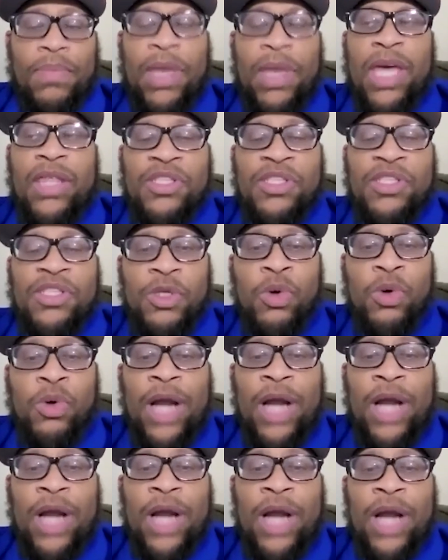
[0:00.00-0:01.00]
Being the
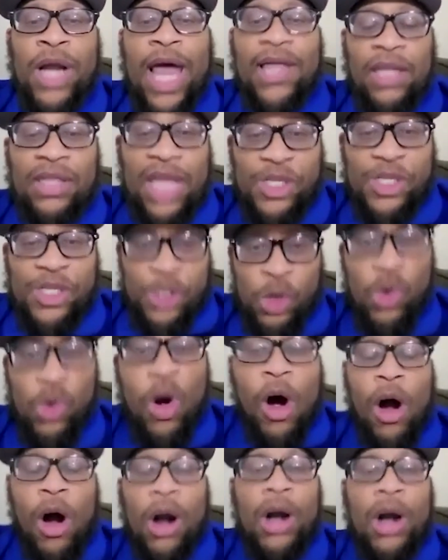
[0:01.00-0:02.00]
student athlete that
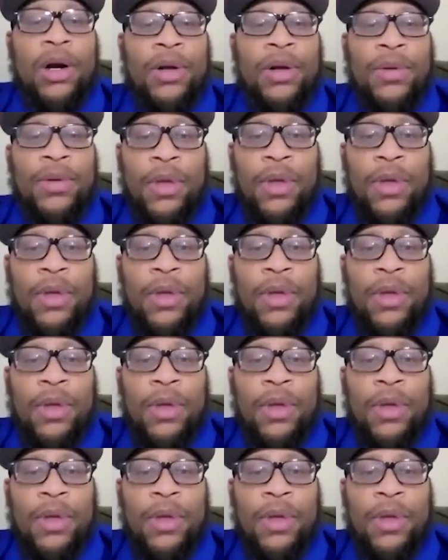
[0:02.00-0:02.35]
you are,